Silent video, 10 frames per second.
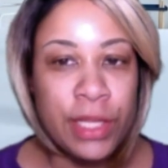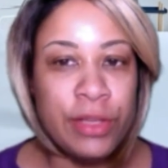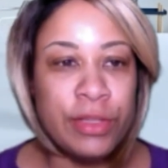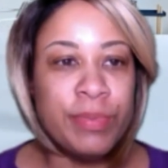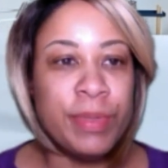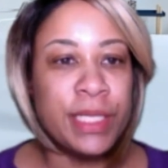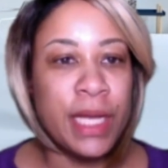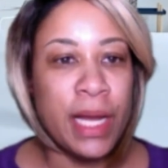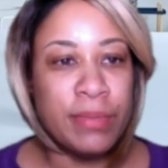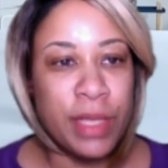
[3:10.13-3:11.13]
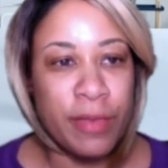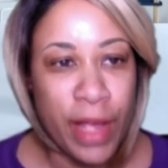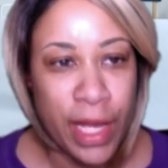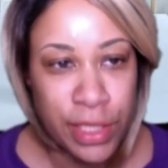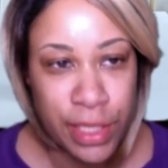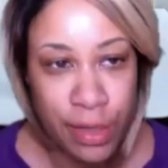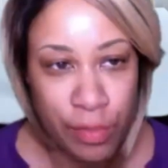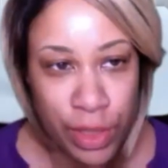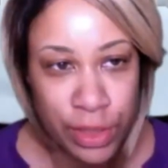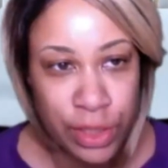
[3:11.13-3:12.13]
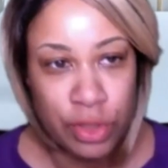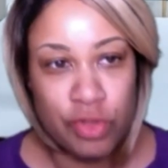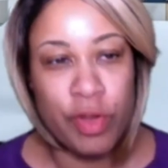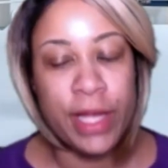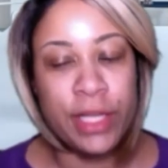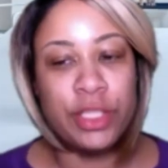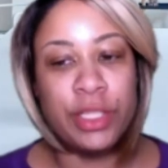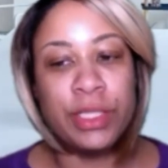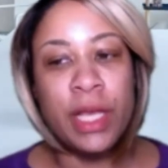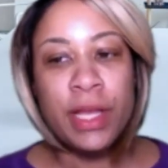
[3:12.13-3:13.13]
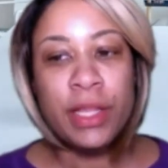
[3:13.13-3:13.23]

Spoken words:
There's been times I've had to get rid of distractions.